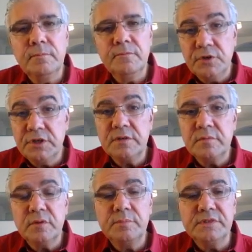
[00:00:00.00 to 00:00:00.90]

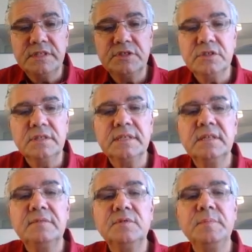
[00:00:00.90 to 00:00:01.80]
vulnerable position.
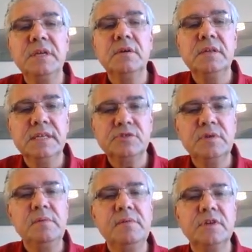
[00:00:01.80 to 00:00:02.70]
Doesn't have to be an
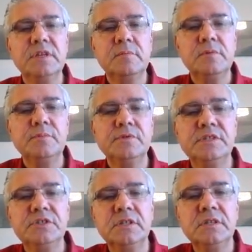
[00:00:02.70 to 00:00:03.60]
extremely vulnerable
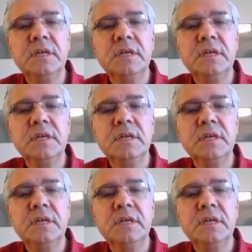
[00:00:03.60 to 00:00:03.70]
position,